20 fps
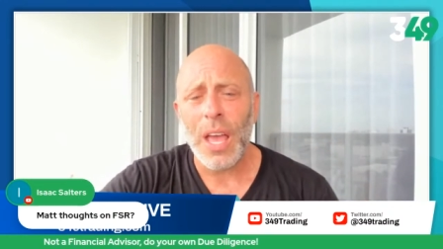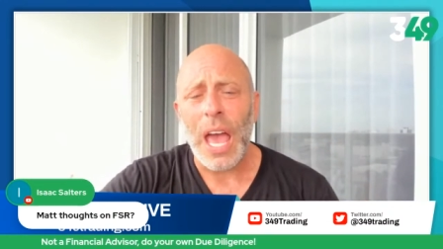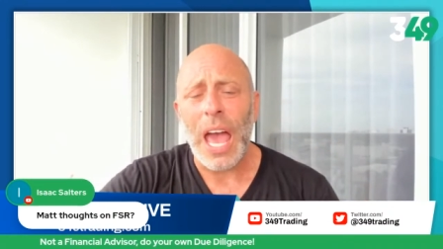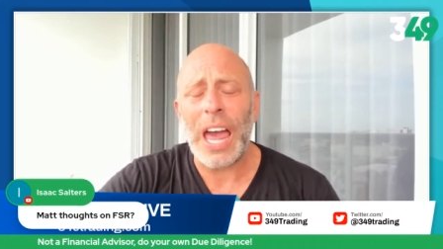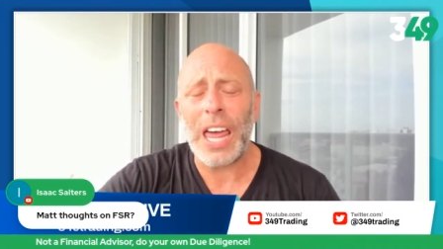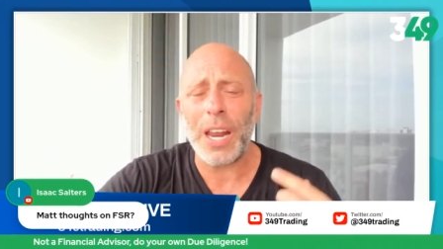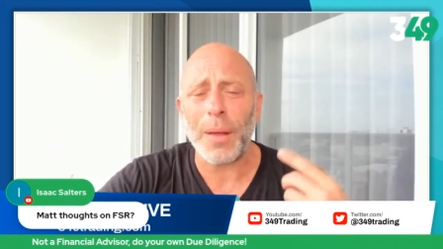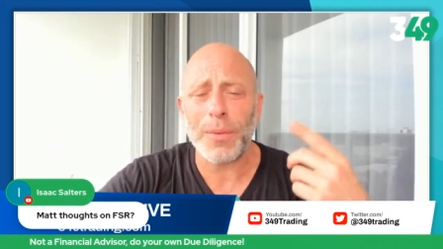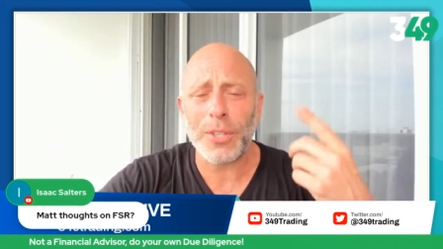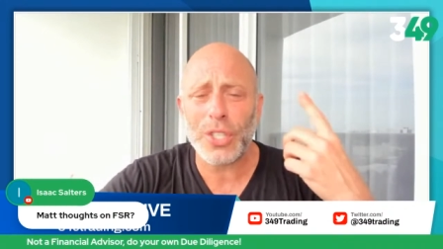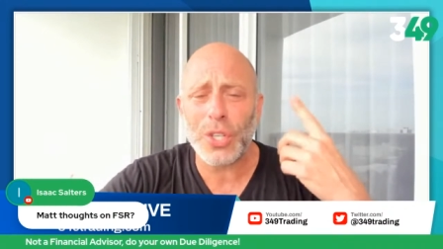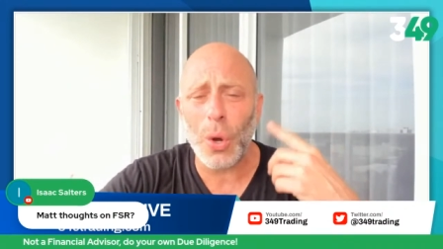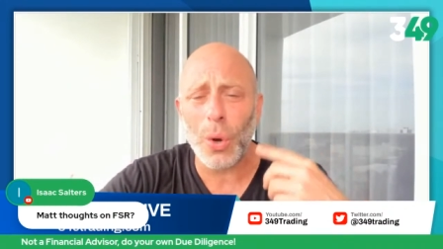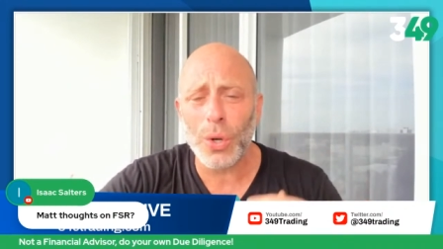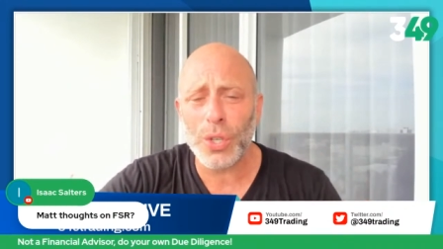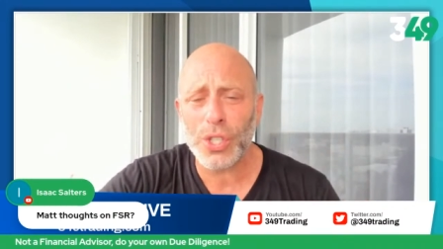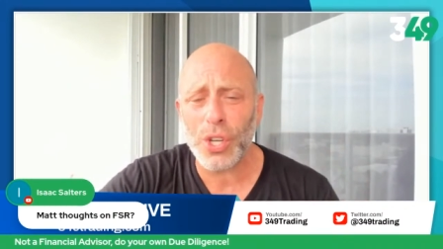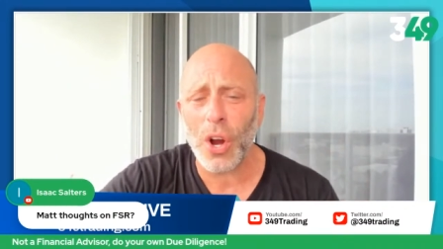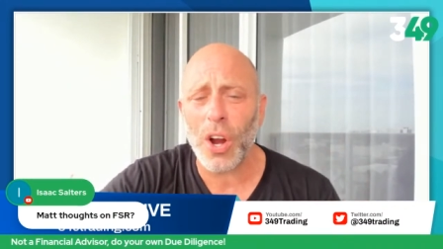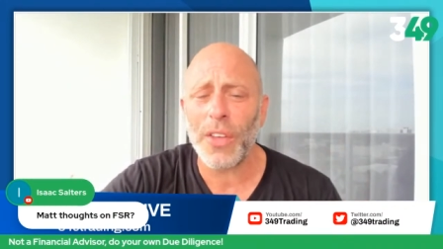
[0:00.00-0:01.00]
And I'm so
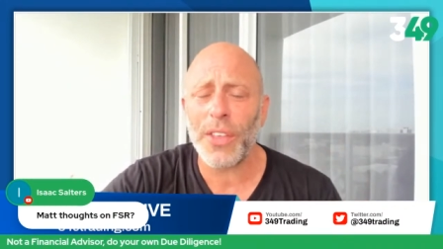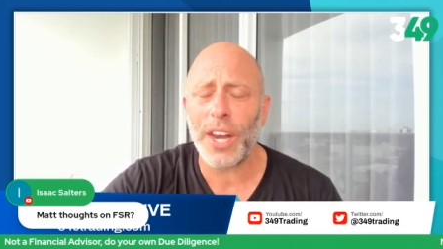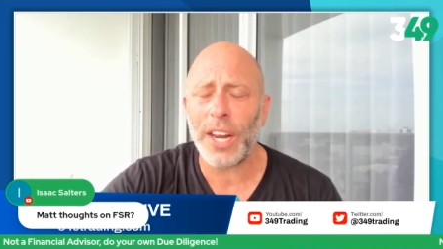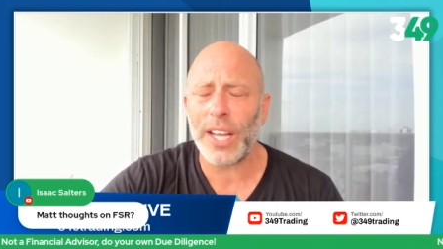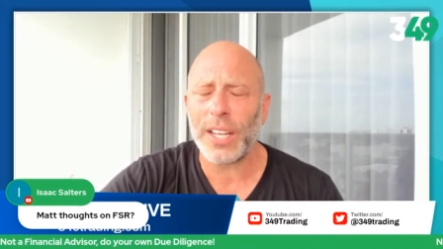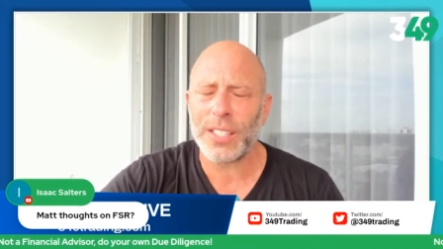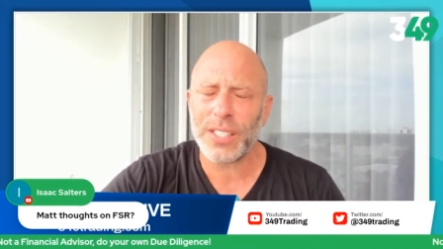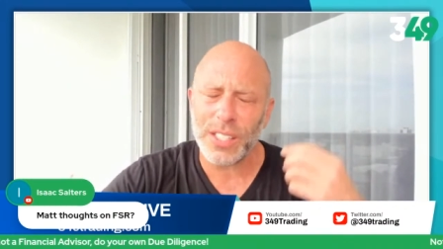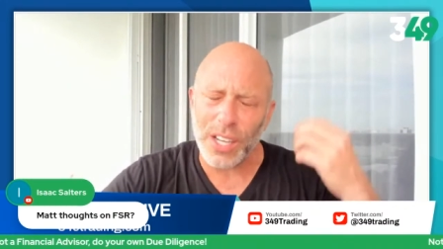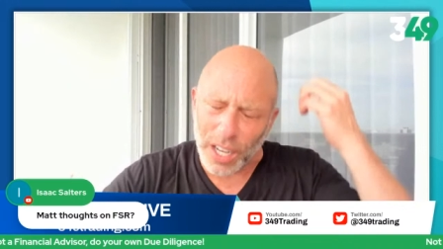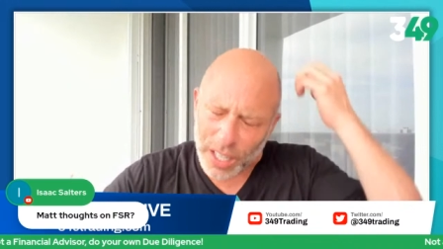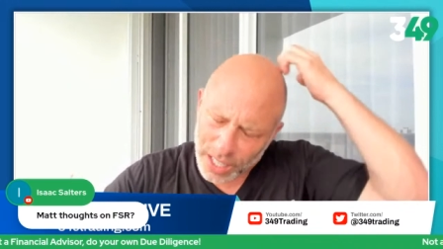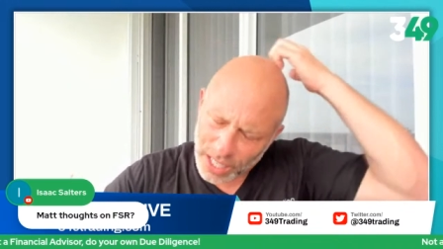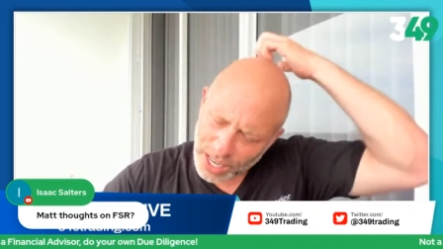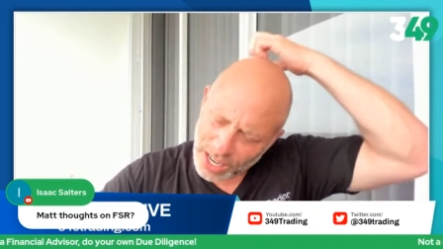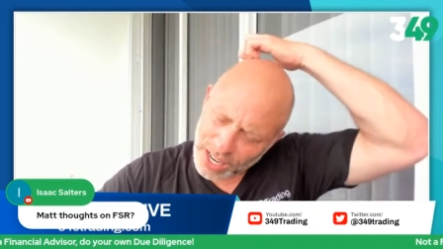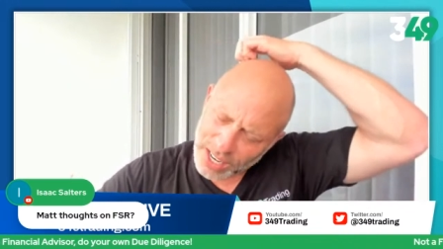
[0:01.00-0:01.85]
sorry that I got stuck in it.